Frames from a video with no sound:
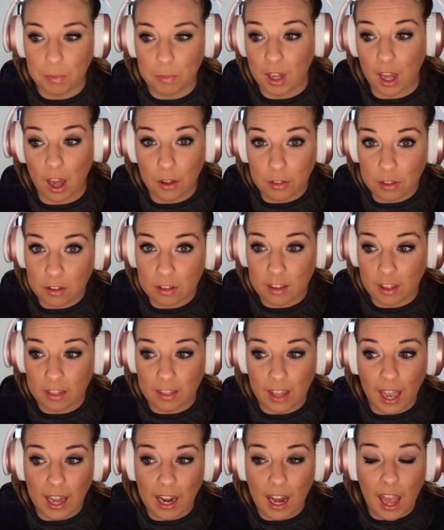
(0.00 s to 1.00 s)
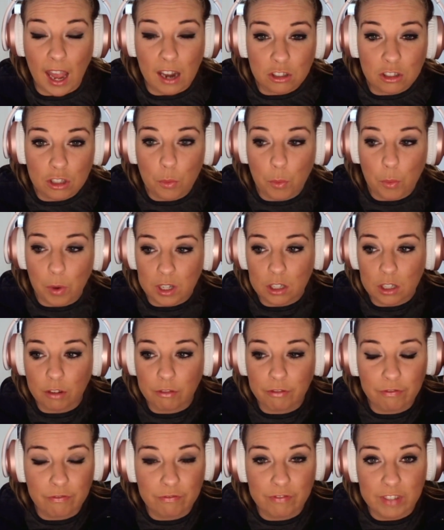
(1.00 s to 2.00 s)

But other than that, actually wanting to